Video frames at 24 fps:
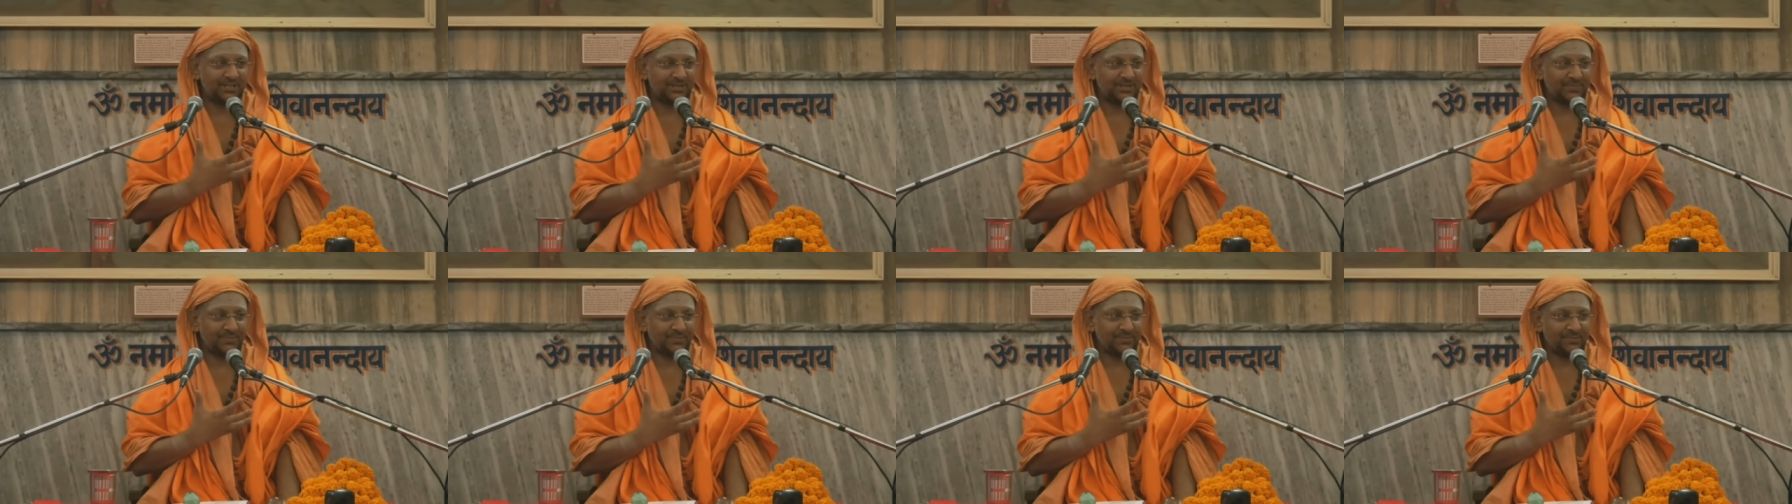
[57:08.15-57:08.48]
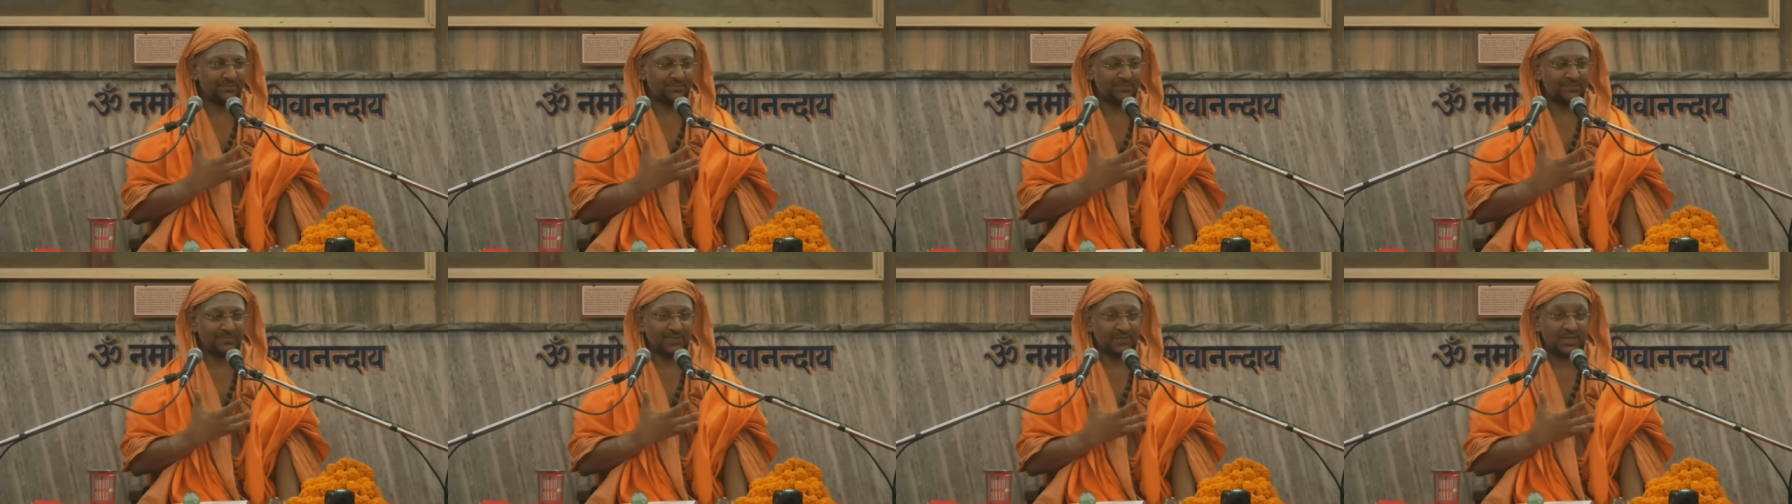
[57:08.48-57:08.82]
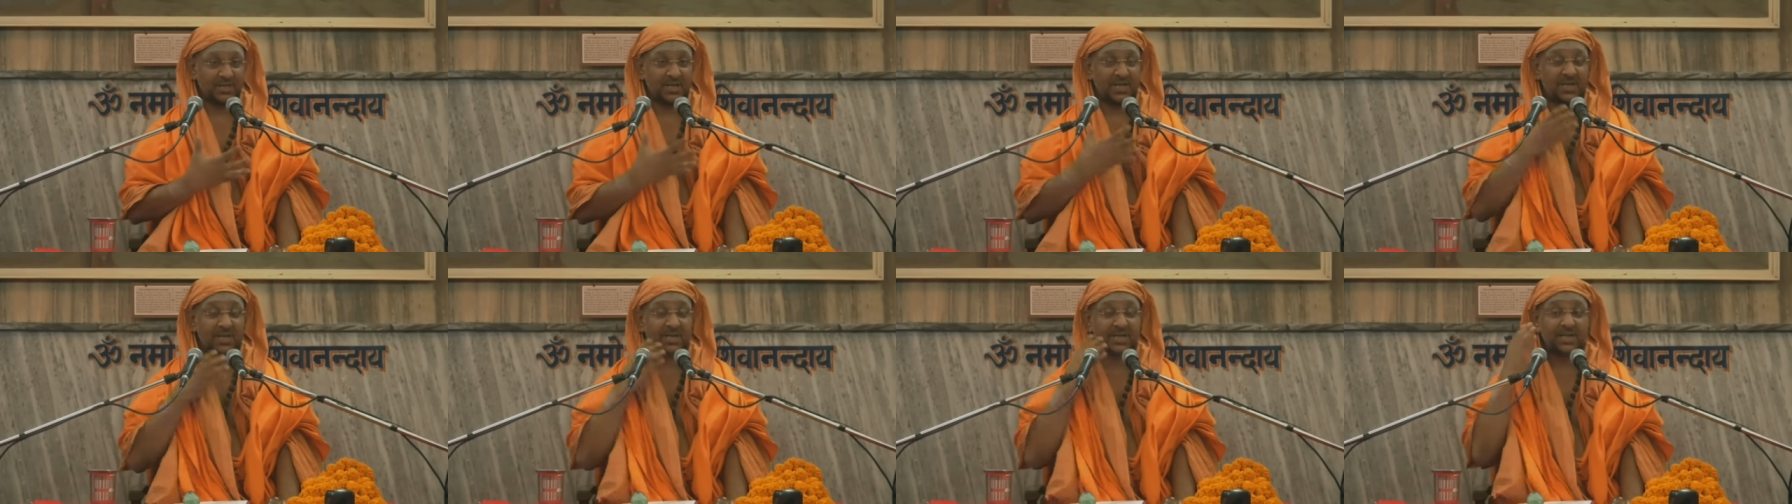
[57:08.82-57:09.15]
him.
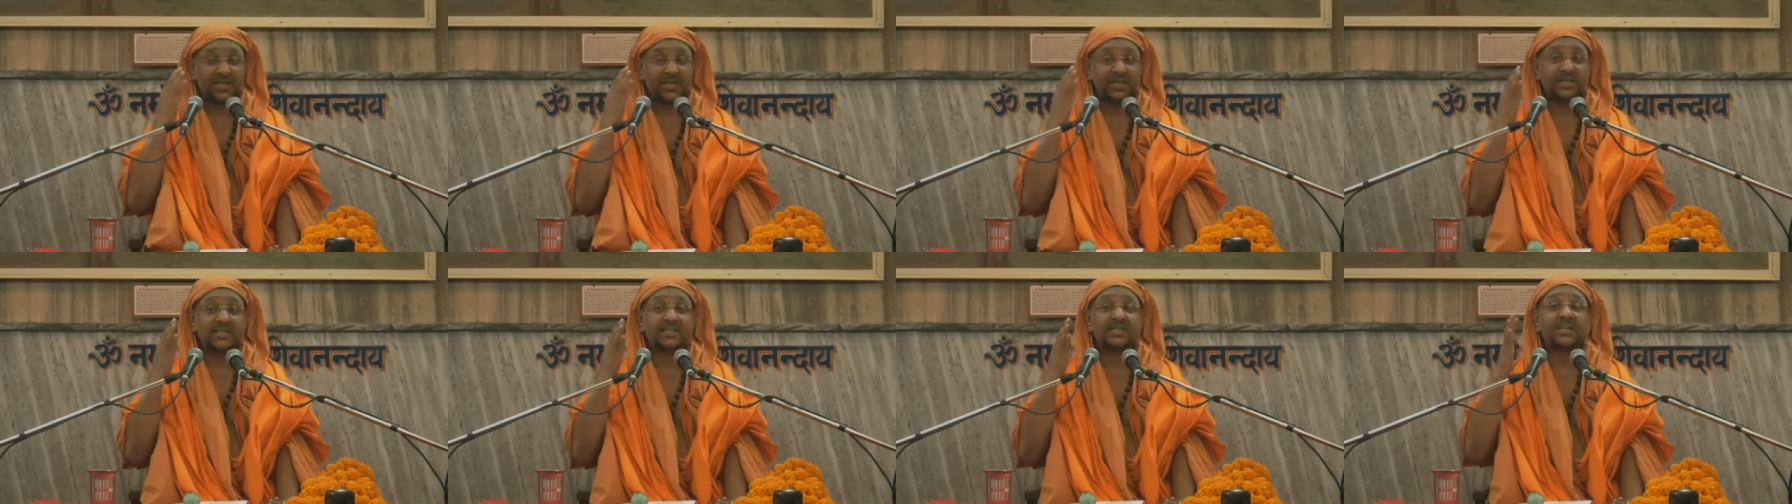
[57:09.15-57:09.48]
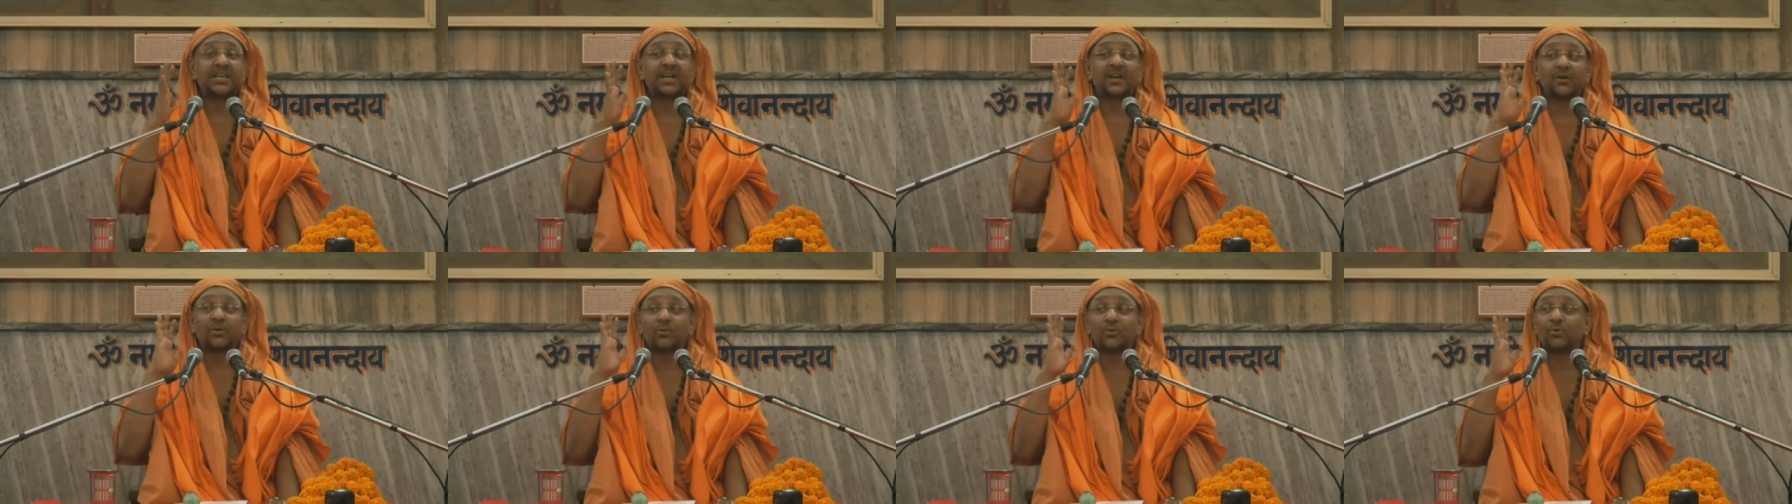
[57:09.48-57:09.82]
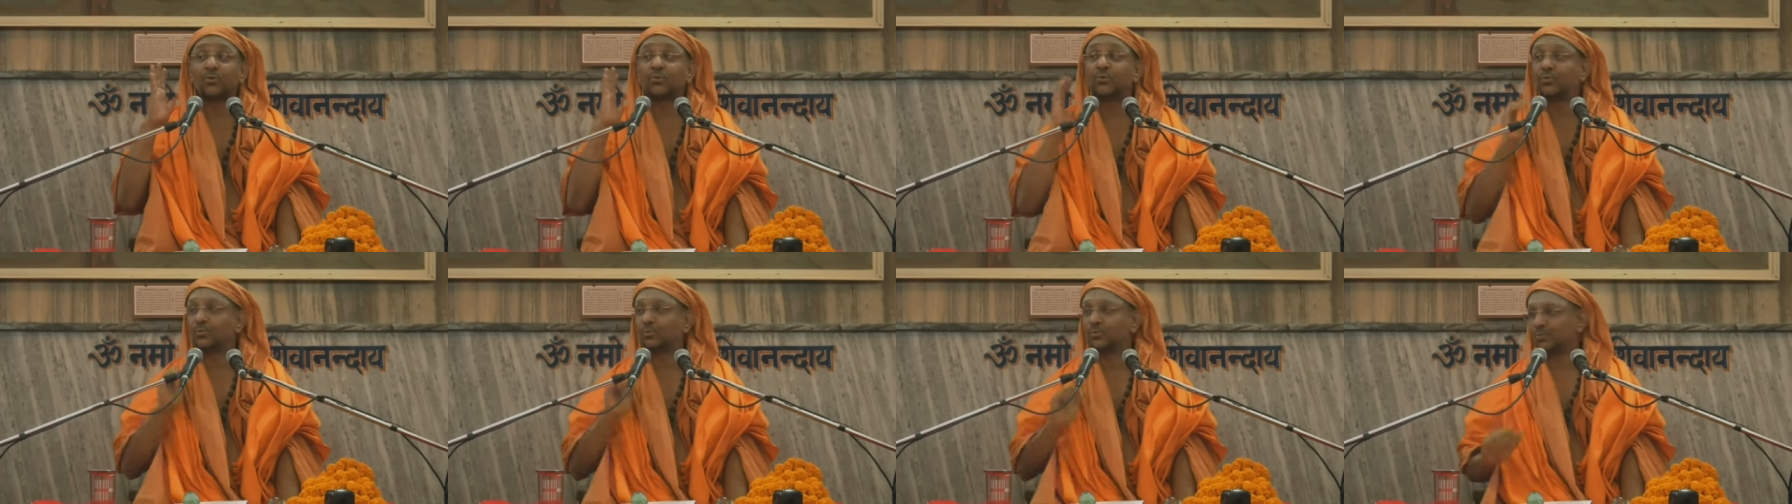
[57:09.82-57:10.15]
He is a
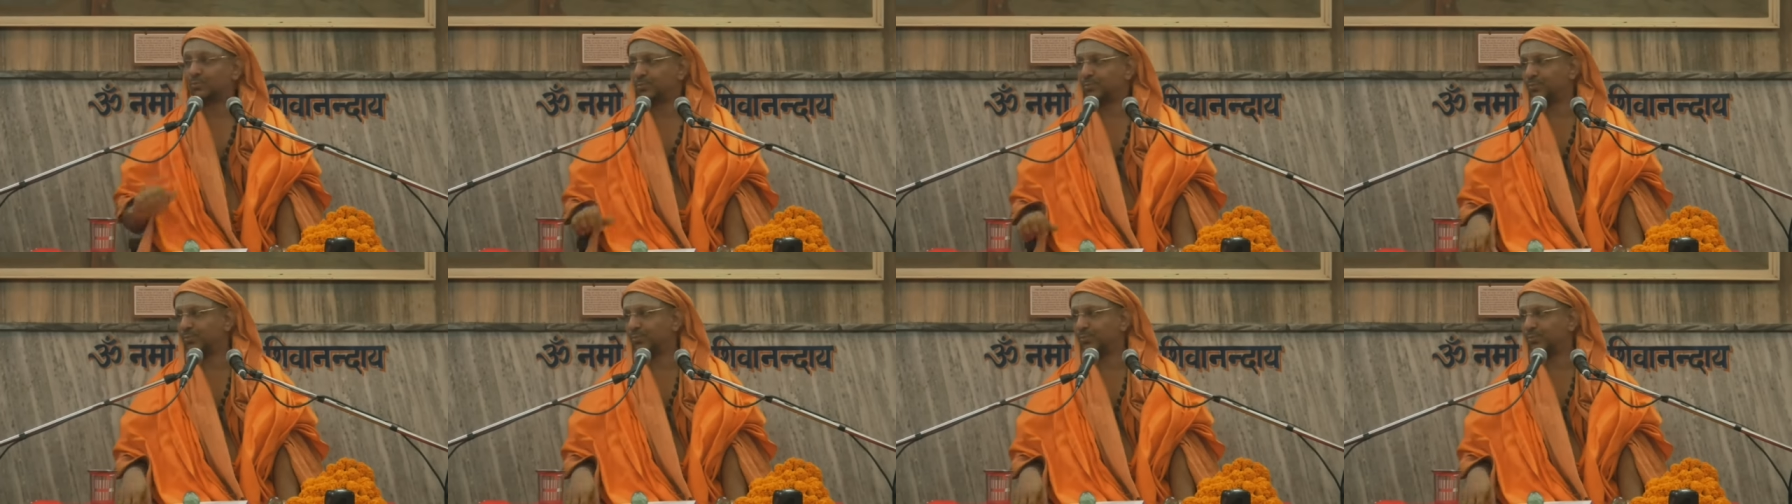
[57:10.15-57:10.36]
guru.